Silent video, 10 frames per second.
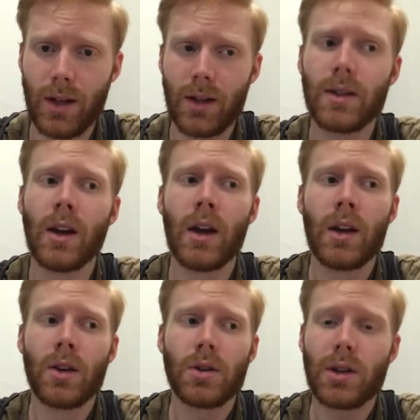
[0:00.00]
is,
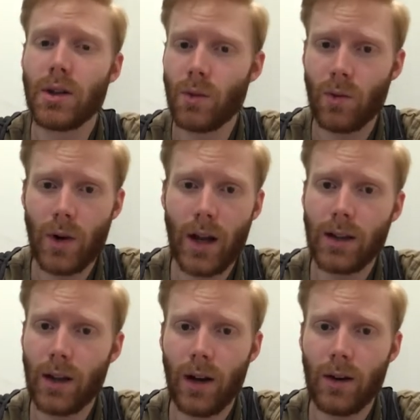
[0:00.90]
she's
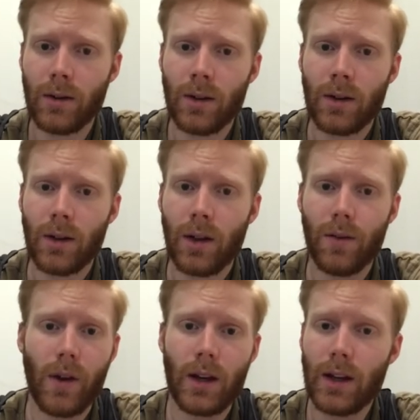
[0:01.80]
right there
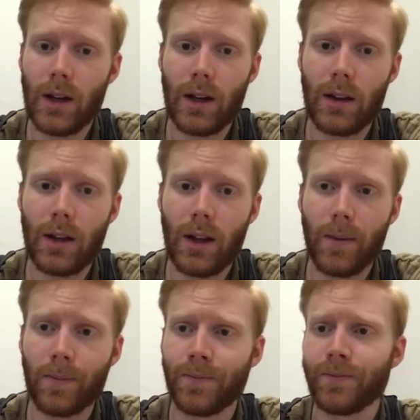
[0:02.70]
if I need anything.